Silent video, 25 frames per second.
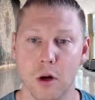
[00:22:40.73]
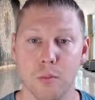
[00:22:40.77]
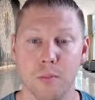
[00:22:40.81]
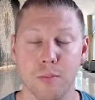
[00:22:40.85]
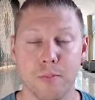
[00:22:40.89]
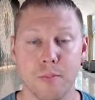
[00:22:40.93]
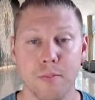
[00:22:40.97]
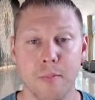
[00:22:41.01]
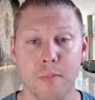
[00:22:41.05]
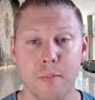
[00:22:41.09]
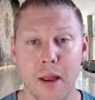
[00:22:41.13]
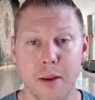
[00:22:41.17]

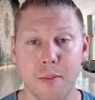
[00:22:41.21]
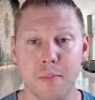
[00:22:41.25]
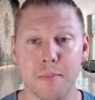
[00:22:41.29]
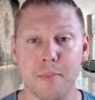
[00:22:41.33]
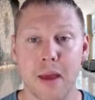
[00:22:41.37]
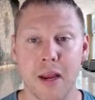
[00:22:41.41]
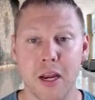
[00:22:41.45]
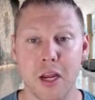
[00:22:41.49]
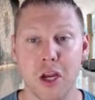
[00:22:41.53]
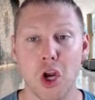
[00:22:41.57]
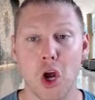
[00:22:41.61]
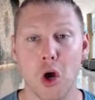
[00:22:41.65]

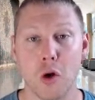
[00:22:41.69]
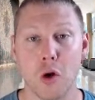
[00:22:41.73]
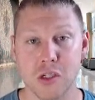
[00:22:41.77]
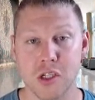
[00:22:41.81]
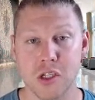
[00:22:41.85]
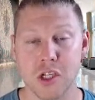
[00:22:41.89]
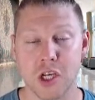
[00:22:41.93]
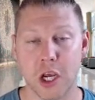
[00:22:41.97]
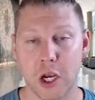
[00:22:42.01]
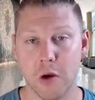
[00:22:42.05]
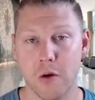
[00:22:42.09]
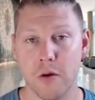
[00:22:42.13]
many nodes
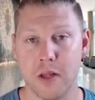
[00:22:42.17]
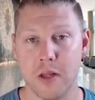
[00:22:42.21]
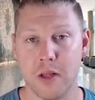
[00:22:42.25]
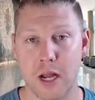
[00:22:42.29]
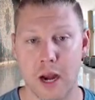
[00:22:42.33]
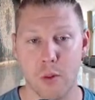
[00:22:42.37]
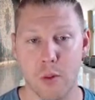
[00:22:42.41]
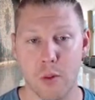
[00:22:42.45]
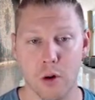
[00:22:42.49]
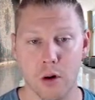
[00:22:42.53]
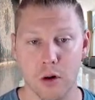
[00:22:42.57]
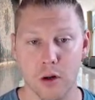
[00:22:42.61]
securing the
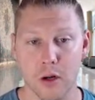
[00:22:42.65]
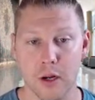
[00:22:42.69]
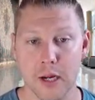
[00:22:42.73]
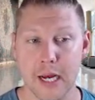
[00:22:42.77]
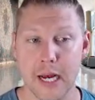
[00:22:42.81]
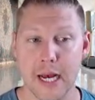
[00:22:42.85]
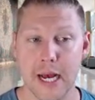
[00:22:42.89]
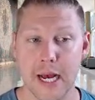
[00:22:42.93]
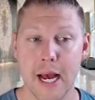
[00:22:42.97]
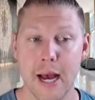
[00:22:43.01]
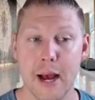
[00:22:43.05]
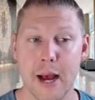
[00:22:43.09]
network.
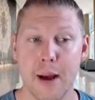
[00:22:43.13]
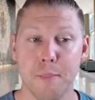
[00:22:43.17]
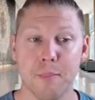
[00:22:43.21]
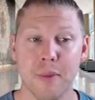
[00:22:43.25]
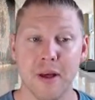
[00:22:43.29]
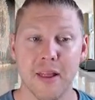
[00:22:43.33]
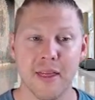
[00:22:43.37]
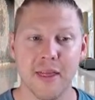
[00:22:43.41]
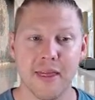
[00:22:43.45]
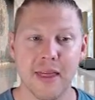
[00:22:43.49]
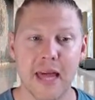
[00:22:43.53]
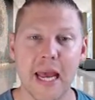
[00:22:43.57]

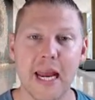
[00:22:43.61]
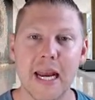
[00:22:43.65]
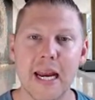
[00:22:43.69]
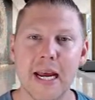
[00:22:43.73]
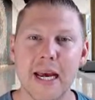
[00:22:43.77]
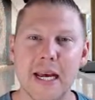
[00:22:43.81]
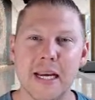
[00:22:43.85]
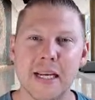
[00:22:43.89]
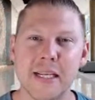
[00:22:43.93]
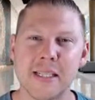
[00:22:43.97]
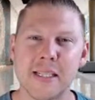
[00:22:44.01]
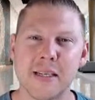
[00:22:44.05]
But Theta
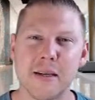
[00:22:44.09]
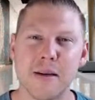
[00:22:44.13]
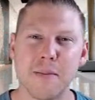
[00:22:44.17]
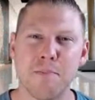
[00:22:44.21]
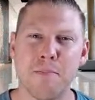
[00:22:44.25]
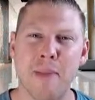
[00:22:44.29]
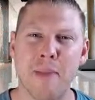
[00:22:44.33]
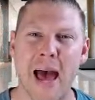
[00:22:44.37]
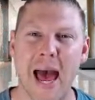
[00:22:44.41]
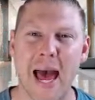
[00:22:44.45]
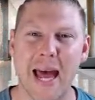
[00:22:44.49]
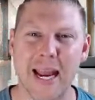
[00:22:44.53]
is
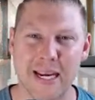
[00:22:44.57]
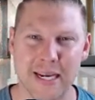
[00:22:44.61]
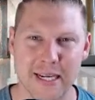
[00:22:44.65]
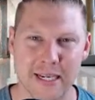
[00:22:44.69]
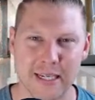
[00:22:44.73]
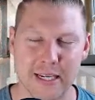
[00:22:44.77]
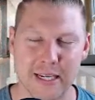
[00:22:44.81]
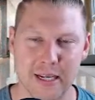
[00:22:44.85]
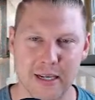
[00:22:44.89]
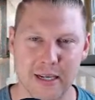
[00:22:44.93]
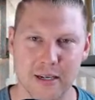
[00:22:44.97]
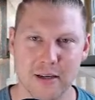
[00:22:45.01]

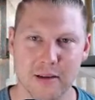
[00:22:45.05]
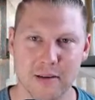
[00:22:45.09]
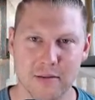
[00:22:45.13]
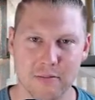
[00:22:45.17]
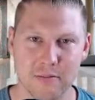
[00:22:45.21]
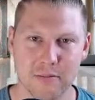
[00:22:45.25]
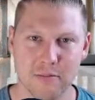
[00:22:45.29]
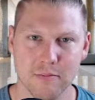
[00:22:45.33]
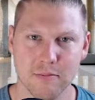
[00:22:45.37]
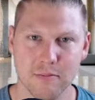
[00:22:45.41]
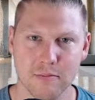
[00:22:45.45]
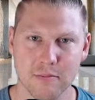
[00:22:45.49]
patented.
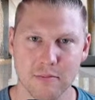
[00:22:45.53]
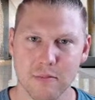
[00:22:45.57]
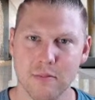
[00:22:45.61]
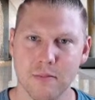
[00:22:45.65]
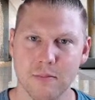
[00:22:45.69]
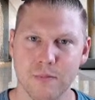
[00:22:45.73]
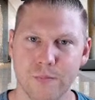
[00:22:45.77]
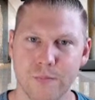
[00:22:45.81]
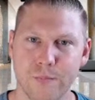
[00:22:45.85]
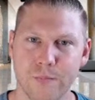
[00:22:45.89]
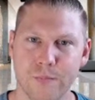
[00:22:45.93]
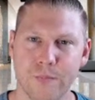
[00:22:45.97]

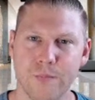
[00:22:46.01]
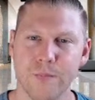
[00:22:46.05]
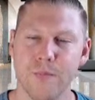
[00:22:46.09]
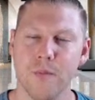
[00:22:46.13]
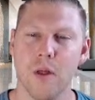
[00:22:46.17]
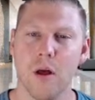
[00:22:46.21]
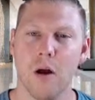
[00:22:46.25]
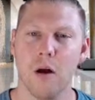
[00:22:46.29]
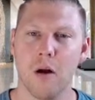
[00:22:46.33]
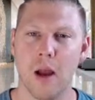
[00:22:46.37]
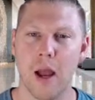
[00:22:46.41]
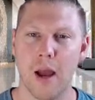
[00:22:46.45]

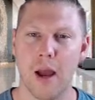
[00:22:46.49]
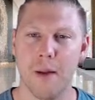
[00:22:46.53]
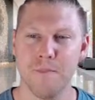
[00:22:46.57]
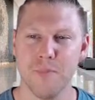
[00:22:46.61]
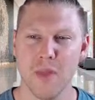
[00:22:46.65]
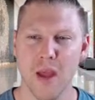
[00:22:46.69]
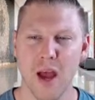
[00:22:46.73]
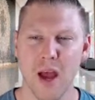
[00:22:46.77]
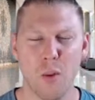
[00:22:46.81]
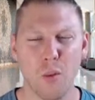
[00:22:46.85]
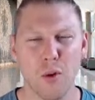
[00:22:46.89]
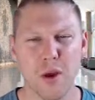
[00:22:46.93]
Okay,
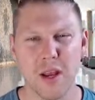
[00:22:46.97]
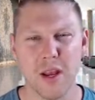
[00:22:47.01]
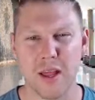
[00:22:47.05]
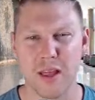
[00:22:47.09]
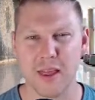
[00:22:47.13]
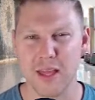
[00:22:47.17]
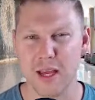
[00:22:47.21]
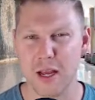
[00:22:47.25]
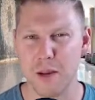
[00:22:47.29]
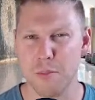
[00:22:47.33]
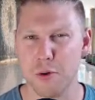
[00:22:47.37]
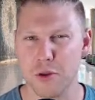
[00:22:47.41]
I want you to
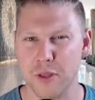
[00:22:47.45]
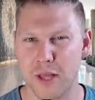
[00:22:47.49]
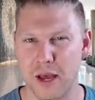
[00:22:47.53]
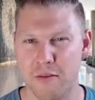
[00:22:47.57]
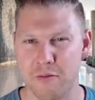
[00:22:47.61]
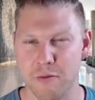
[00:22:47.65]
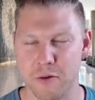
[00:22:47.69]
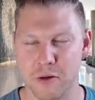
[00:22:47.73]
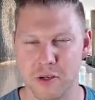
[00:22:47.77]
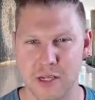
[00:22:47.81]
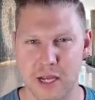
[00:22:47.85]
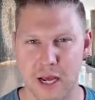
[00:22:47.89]
think about that
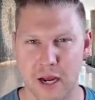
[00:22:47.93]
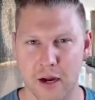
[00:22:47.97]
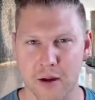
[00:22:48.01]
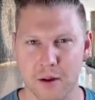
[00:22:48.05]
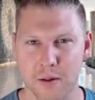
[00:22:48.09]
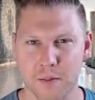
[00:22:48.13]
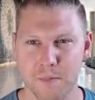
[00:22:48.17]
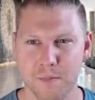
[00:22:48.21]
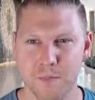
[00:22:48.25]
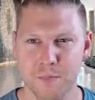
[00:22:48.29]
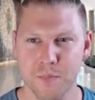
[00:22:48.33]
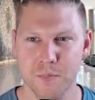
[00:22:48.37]
for a sec.
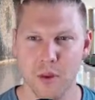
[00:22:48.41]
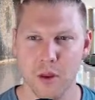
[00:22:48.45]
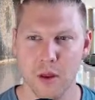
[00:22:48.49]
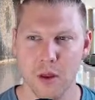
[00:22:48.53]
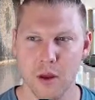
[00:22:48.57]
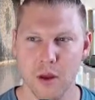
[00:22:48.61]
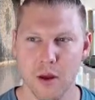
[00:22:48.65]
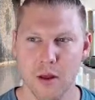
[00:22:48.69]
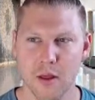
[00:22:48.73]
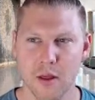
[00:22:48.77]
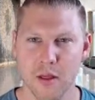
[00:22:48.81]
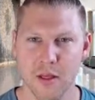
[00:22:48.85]

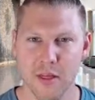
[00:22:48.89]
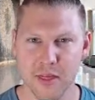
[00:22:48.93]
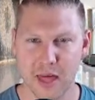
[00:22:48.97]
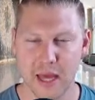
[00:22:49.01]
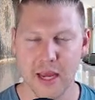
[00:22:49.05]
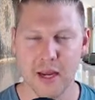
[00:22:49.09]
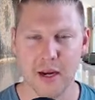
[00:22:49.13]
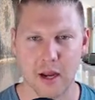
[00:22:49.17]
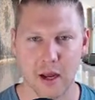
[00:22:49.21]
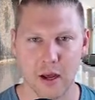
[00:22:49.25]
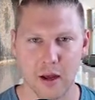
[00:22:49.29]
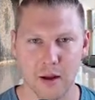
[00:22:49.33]

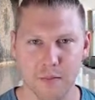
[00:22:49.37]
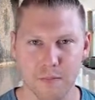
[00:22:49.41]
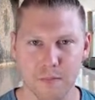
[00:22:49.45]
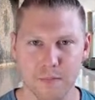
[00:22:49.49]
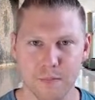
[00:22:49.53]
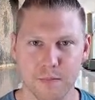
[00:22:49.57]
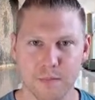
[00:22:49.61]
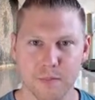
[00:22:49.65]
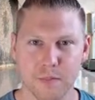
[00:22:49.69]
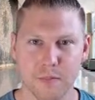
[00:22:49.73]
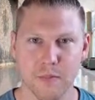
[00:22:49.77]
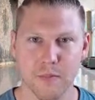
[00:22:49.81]
Theta
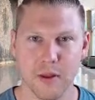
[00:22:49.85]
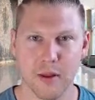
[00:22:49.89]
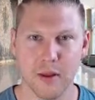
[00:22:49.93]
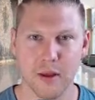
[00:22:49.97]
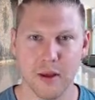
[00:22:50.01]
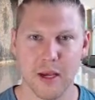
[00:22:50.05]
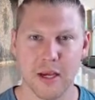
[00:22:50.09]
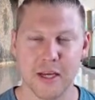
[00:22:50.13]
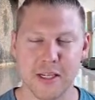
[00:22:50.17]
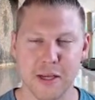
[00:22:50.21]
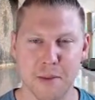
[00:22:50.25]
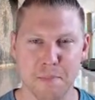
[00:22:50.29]

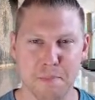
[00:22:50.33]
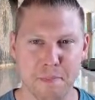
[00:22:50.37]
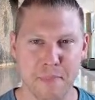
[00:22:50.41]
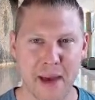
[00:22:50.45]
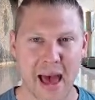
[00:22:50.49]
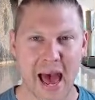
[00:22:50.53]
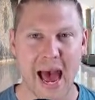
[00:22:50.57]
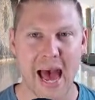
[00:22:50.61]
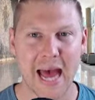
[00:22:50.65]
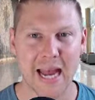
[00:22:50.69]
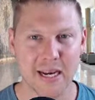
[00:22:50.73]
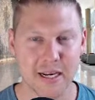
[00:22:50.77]
is a
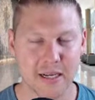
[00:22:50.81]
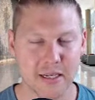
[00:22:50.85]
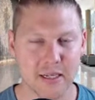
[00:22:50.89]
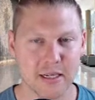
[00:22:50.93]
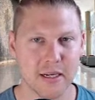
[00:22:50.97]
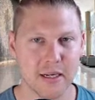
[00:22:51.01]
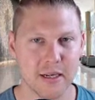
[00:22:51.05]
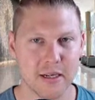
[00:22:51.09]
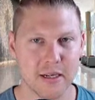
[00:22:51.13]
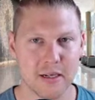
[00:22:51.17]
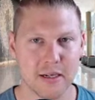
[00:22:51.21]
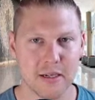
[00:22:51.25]

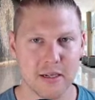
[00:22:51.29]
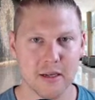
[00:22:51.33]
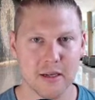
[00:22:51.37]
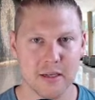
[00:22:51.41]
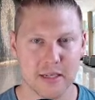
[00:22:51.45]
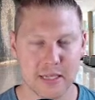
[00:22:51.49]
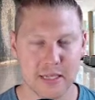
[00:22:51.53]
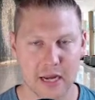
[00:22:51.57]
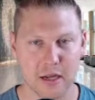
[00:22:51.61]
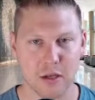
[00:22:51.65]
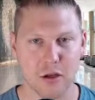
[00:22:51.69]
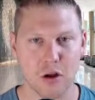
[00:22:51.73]
patented
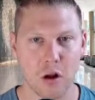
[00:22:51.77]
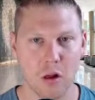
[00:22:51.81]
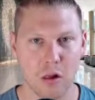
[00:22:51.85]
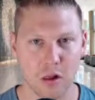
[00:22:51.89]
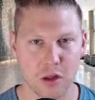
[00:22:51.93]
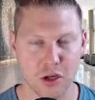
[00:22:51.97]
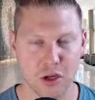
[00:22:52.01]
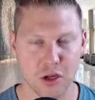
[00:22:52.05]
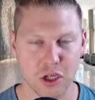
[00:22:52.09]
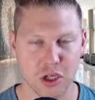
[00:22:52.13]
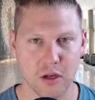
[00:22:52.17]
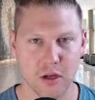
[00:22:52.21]

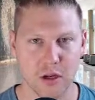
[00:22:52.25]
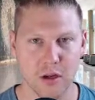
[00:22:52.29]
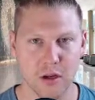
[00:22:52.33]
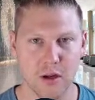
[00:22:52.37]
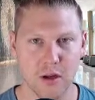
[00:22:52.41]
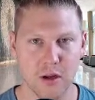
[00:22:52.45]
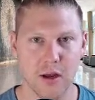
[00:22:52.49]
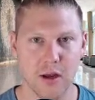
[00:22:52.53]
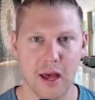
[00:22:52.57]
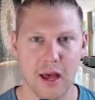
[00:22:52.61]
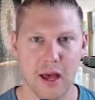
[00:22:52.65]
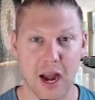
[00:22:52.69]
technology,
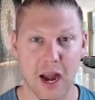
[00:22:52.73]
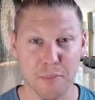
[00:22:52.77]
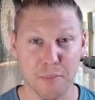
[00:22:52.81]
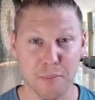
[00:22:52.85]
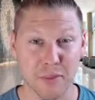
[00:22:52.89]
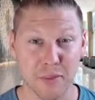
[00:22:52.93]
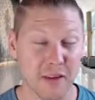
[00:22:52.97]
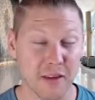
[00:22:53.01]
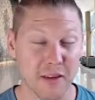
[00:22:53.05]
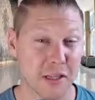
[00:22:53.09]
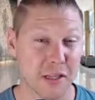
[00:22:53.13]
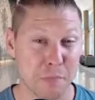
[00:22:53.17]
and I
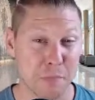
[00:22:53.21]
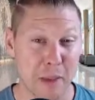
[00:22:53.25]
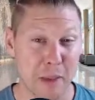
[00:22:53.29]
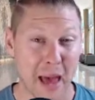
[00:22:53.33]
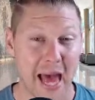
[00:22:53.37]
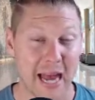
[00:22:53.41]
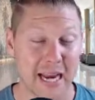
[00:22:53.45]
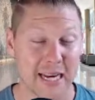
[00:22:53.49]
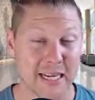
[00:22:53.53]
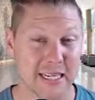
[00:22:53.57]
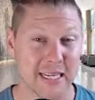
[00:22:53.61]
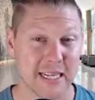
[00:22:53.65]
believe it's
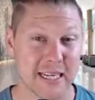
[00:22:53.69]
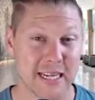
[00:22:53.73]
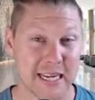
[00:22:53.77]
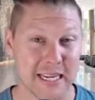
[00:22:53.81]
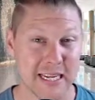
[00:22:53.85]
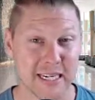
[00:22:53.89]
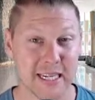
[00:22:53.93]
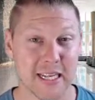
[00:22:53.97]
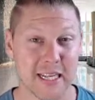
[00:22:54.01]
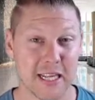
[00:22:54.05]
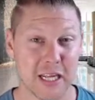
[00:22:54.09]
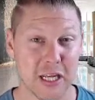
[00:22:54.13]
patented
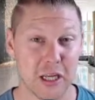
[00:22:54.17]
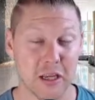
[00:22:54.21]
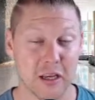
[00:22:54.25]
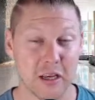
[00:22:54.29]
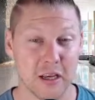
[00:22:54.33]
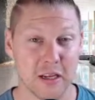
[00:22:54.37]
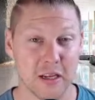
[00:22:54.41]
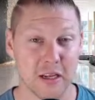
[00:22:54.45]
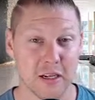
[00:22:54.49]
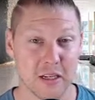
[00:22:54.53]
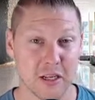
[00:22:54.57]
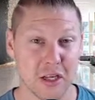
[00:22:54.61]
into the
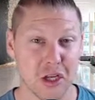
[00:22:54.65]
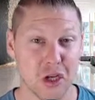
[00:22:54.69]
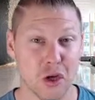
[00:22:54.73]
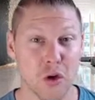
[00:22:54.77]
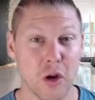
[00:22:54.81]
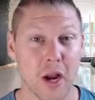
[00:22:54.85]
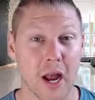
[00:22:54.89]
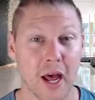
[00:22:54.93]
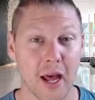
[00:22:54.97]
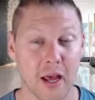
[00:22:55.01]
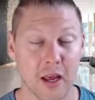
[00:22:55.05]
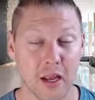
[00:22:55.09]

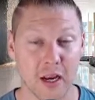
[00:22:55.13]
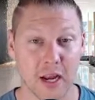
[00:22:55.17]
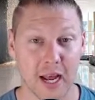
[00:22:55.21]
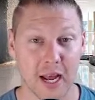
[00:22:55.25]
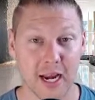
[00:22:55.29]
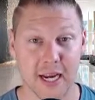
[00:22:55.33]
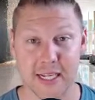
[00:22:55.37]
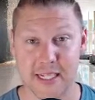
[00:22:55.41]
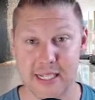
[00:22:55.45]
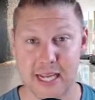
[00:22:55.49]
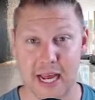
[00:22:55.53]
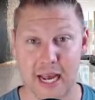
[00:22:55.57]

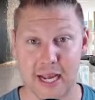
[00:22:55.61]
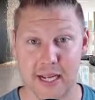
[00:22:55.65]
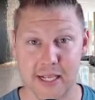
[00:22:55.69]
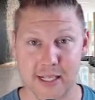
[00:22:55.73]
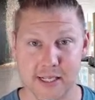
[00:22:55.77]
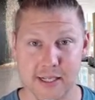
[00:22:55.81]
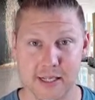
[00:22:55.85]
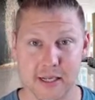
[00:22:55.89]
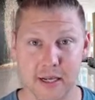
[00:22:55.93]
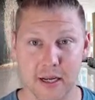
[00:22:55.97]
United States.